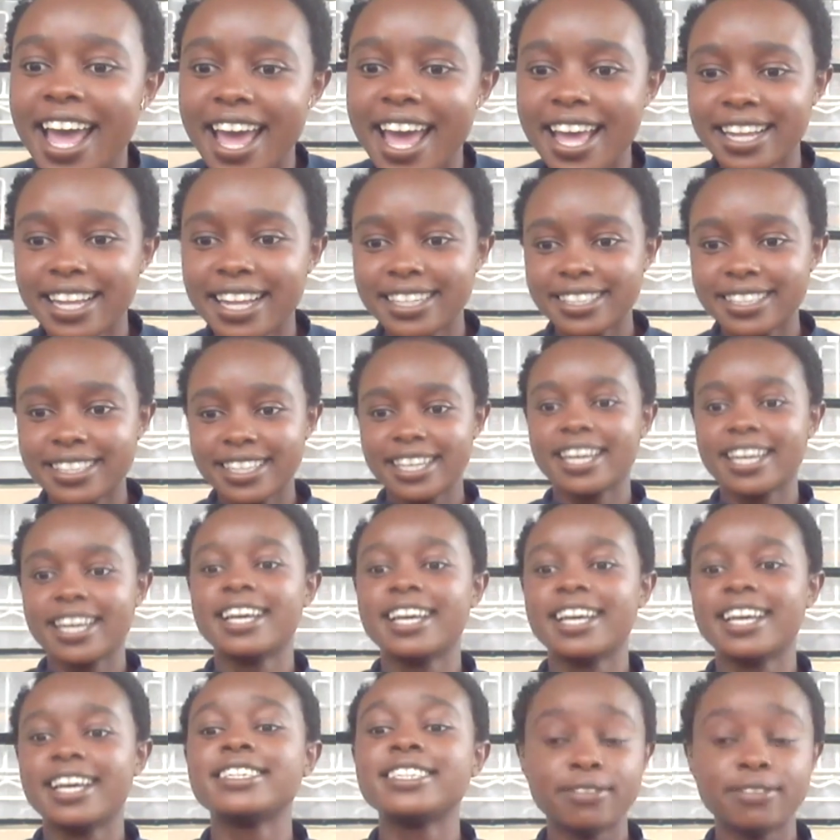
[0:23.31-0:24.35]

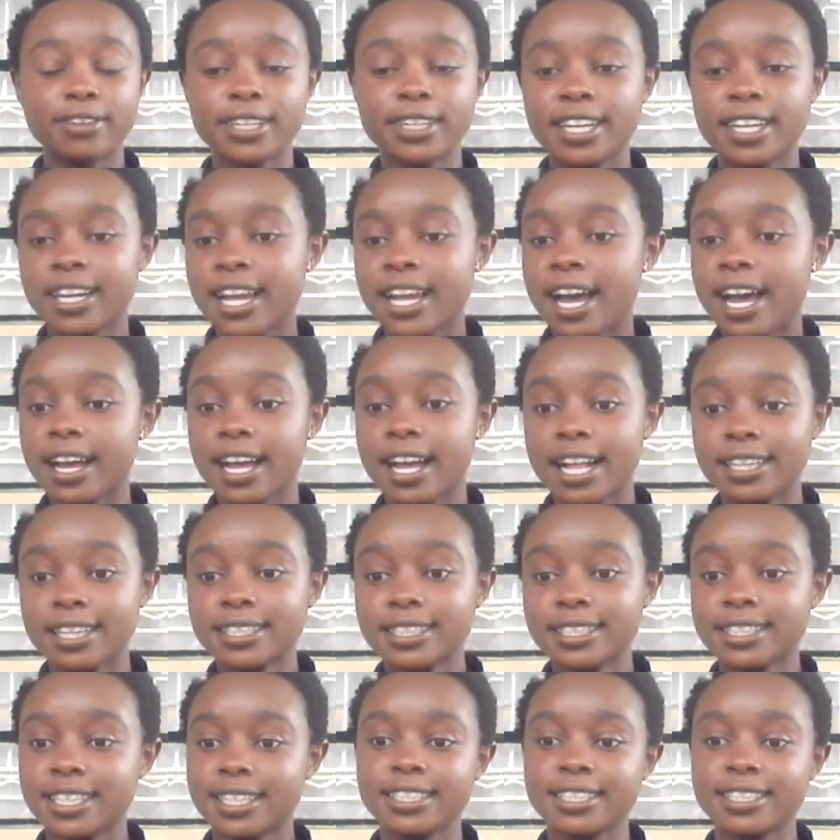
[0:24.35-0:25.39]
And she founded a
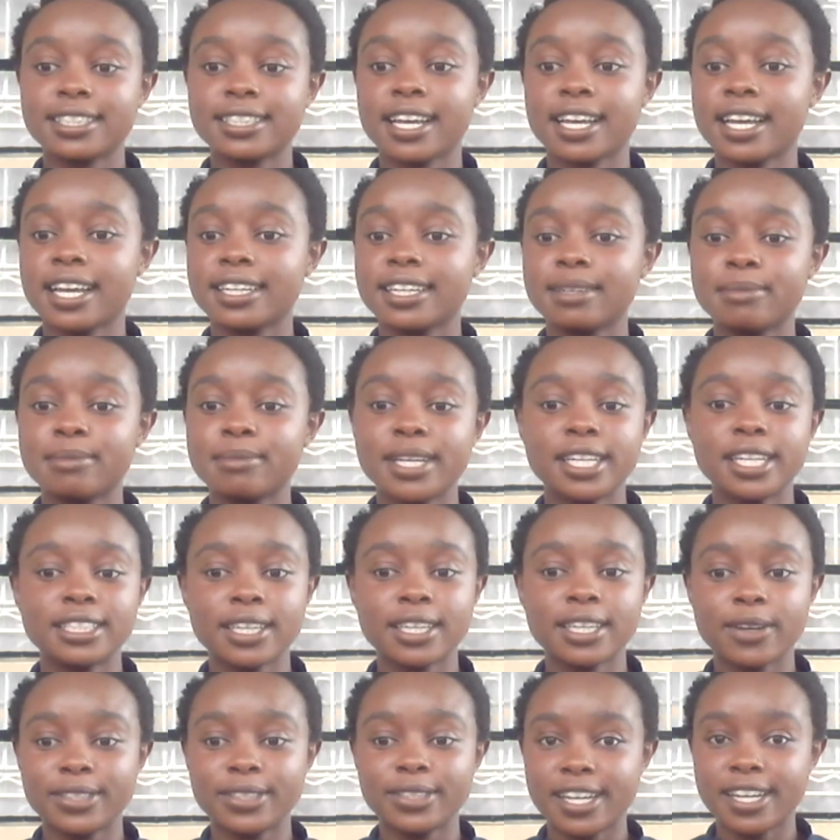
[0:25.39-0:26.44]
girls' tennis academy in
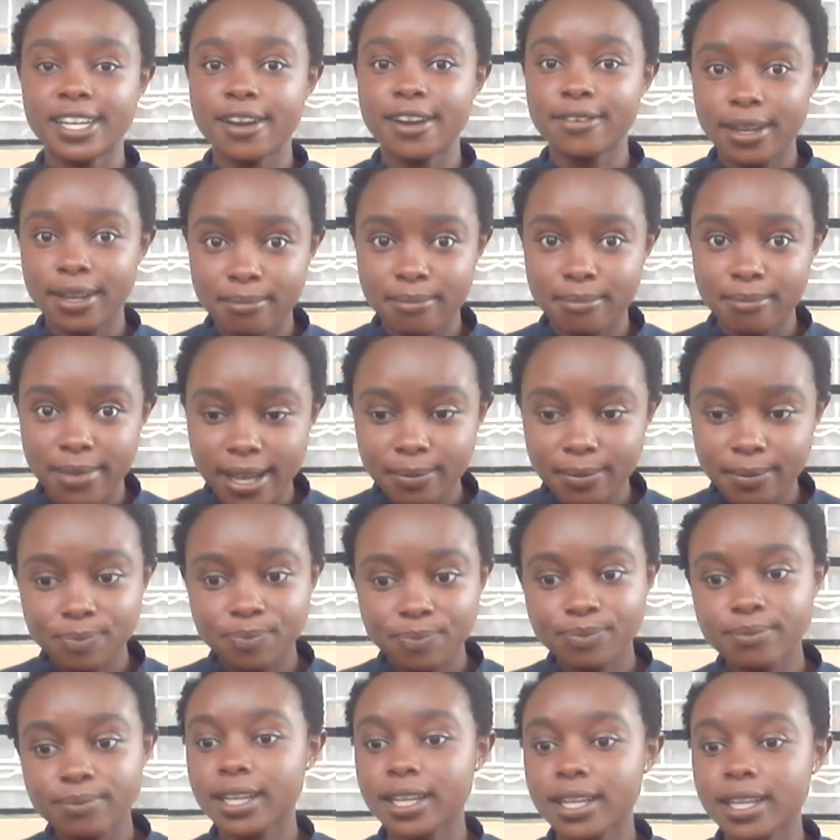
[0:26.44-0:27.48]
Saudi Arabia.
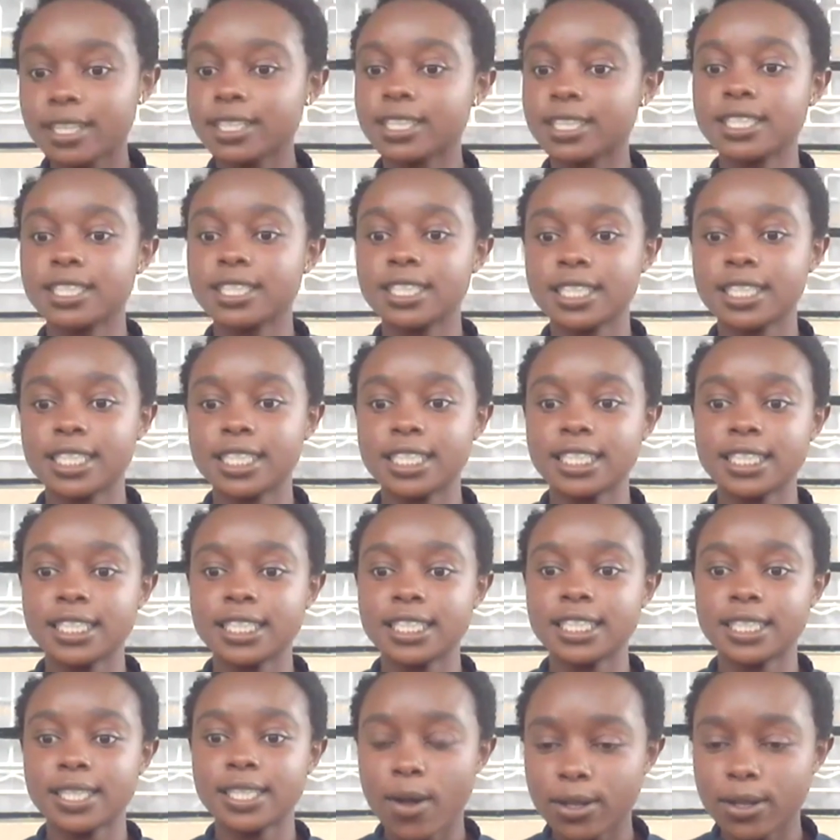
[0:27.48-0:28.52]
She
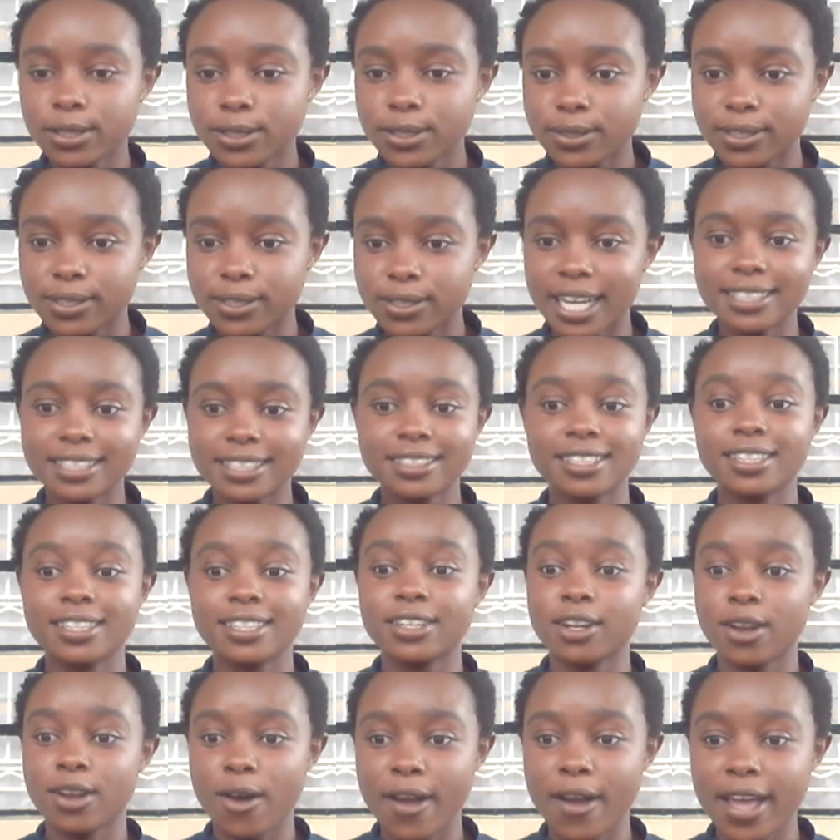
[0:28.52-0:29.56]
is also a
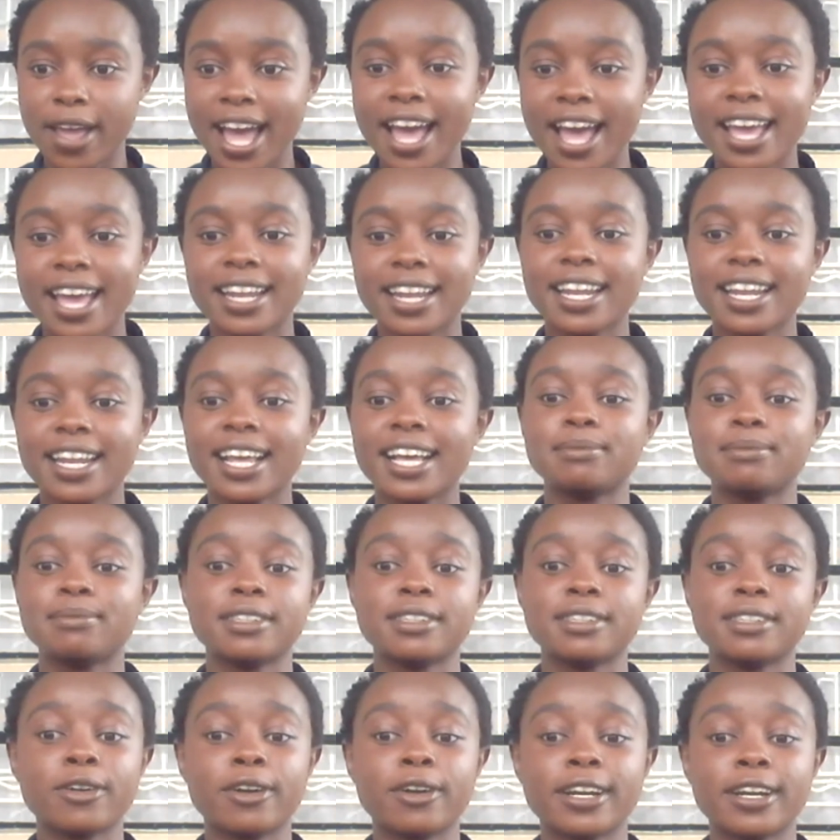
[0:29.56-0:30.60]
trained lawyer and has been
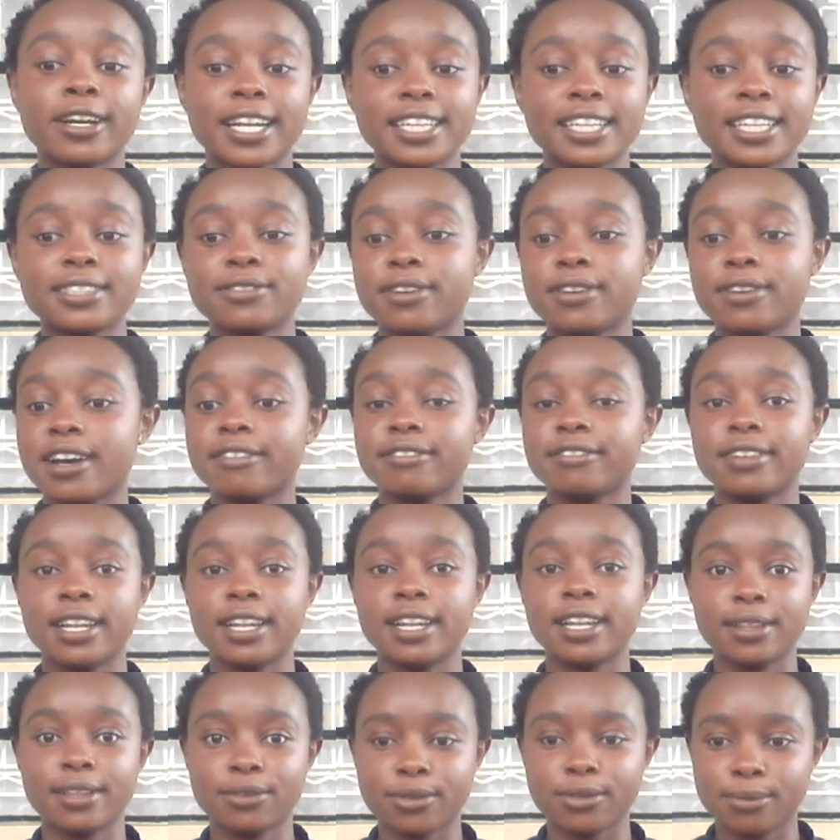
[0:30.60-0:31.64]
recognized for her
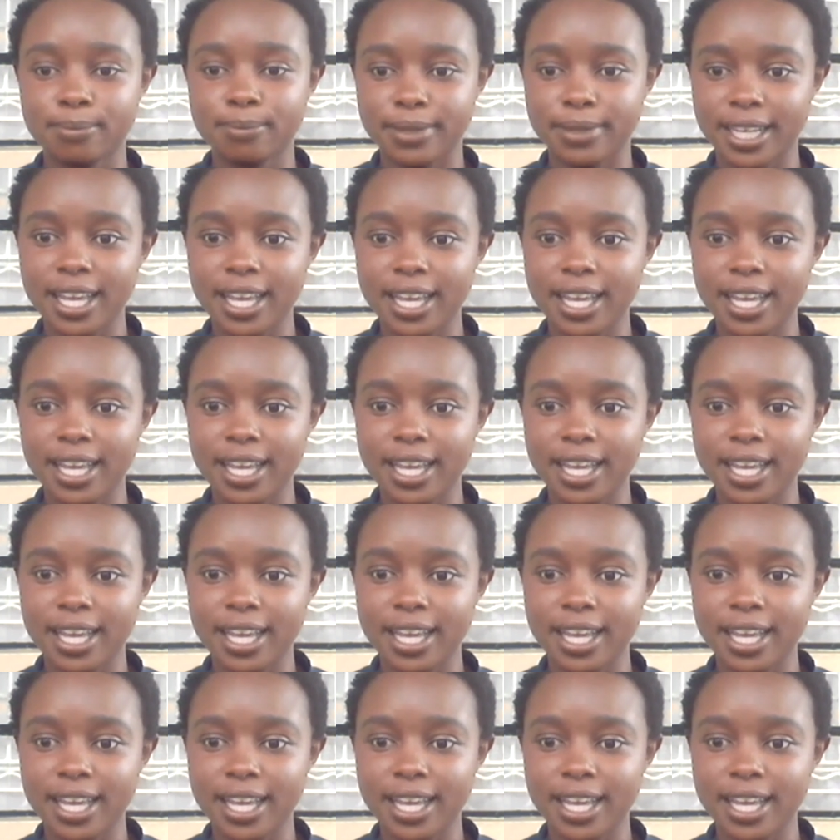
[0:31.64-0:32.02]
philanthropy.